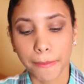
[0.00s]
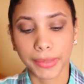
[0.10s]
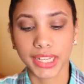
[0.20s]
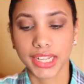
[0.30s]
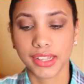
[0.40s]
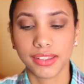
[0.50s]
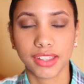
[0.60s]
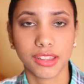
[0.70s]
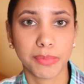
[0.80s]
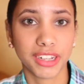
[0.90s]
because
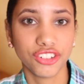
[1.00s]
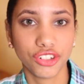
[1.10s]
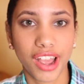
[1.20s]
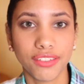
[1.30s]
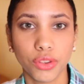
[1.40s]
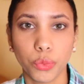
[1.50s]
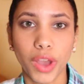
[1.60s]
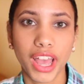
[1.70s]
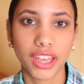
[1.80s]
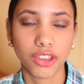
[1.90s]
a sponge you have to
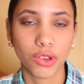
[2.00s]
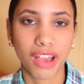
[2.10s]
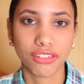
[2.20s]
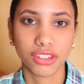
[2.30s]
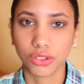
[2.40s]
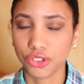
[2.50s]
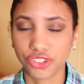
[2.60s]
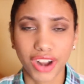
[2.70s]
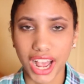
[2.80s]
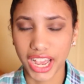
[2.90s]
wet, you have to
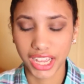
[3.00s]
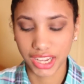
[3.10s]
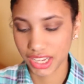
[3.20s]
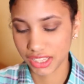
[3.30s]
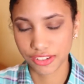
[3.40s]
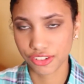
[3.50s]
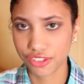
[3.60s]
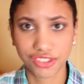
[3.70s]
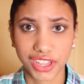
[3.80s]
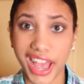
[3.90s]
dry, it's
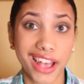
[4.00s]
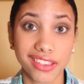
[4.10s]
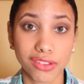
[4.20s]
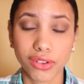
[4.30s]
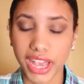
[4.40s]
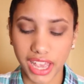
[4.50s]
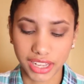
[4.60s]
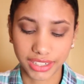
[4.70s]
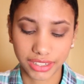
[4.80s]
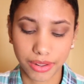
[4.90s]
just a hassle,
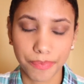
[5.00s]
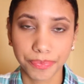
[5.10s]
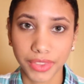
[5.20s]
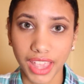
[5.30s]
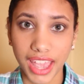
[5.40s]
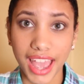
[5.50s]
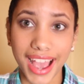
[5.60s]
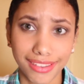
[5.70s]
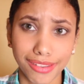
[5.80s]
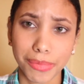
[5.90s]
and
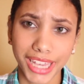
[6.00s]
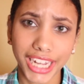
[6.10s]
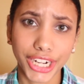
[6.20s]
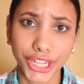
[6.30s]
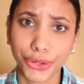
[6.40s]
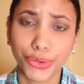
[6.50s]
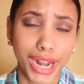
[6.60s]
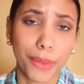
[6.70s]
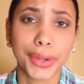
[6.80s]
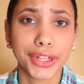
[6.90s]
as a beginner you do
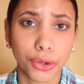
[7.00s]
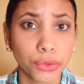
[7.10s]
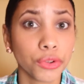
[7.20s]
not want to go